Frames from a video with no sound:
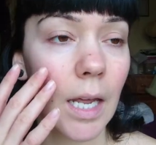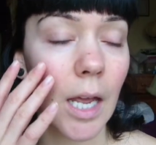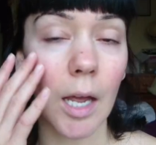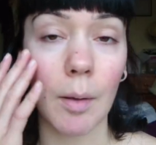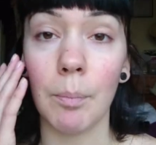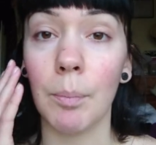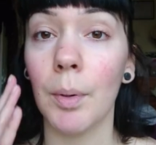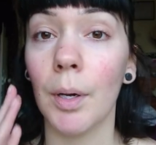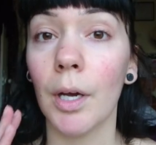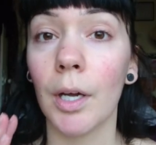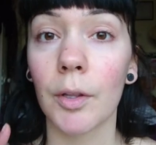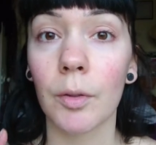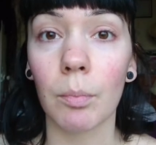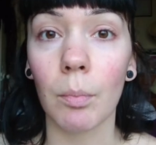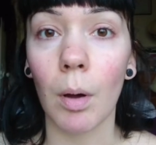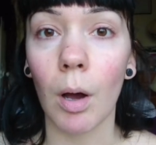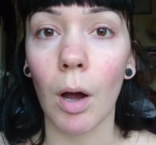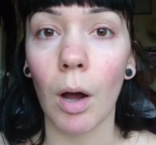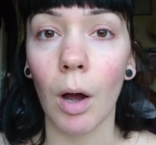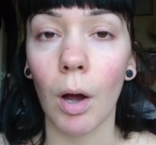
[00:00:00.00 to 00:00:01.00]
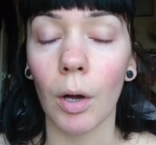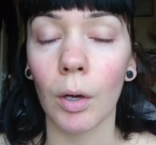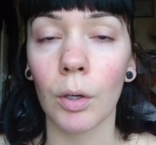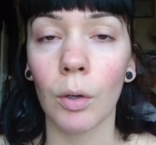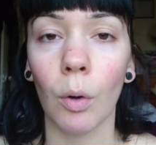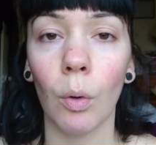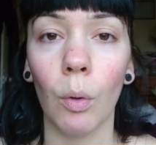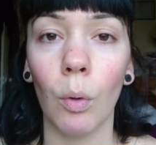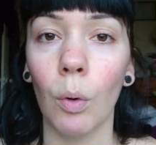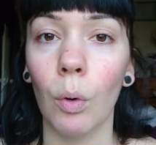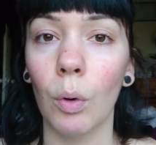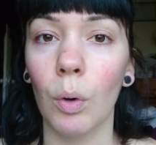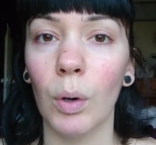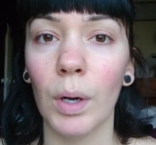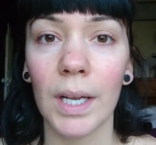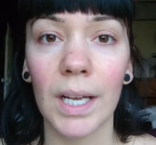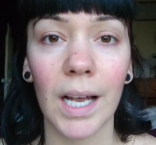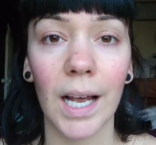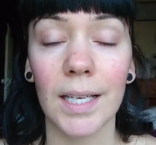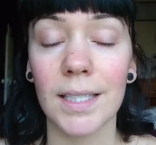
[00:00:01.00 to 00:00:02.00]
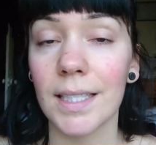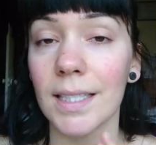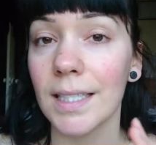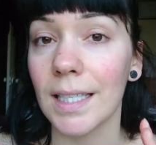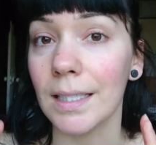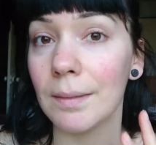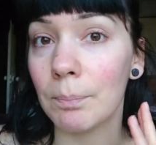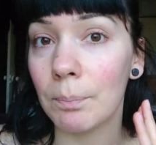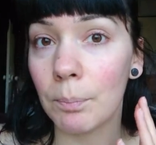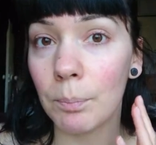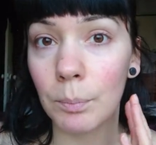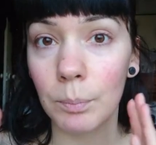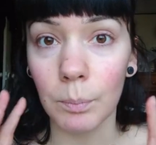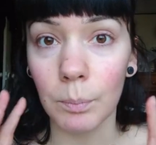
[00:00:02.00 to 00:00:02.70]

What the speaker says: a birthmark, or, as I said,